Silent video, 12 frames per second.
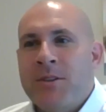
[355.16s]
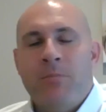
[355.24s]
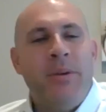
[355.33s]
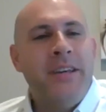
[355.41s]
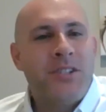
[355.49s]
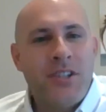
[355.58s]

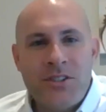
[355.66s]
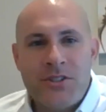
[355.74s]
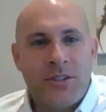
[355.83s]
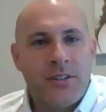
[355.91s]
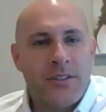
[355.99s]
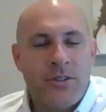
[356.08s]
big
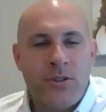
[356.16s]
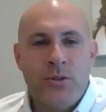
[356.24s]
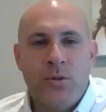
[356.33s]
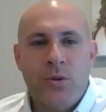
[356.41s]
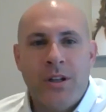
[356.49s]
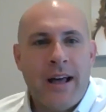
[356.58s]
sister
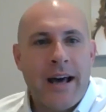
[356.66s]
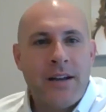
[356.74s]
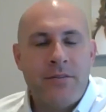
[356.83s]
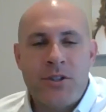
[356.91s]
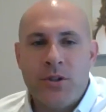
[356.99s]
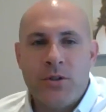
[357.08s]
to a lot
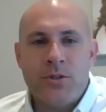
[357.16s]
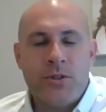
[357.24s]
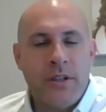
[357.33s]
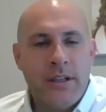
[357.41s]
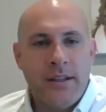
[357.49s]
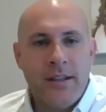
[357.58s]
of
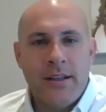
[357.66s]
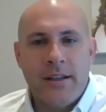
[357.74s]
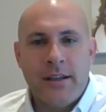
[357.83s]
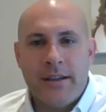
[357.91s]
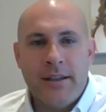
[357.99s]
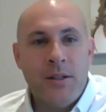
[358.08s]
children
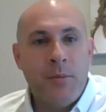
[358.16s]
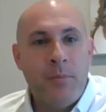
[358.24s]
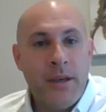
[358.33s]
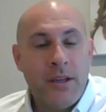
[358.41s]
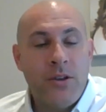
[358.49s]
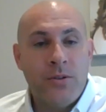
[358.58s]
in the
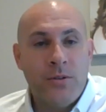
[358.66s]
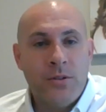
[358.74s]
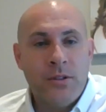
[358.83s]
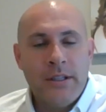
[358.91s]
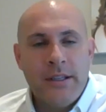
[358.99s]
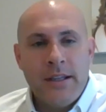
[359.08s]
PICU
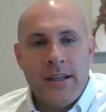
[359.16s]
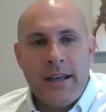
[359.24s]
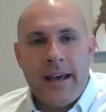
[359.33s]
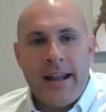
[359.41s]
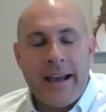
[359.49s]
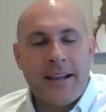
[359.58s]

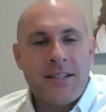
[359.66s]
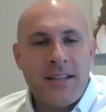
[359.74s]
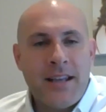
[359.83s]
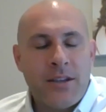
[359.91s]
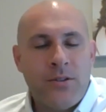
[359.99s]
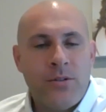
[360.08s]
at
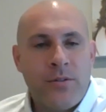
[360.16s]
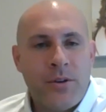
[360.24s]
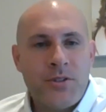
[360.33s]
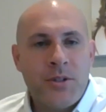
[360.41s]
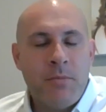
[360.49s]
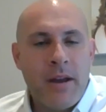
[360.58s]
Hackensack
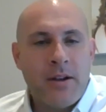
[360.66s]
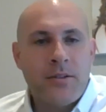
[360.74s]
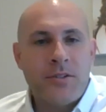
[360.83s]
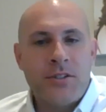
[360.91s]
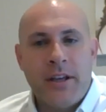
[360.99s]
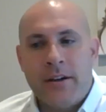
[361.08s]
University Medical
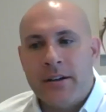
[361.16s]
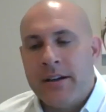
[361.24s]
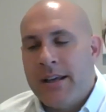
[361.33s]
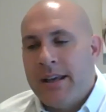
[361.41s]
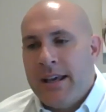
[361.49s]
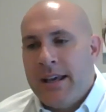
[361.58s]
Center.
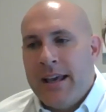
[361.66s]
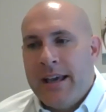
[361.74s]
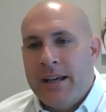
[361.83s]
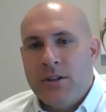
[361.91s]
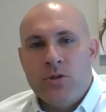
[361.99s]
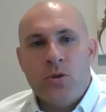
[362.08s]

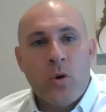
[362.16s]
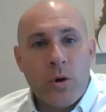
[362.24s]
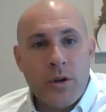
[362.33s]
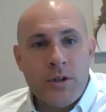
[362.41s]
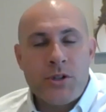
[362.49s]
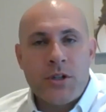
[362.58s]
And
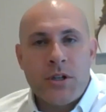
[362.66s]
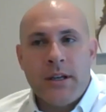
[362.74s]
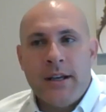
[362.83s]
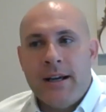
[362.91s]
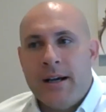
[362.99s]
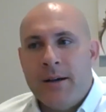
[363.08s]
George
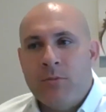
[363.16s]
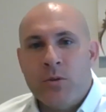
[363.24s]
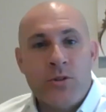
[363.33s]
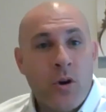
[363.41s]
was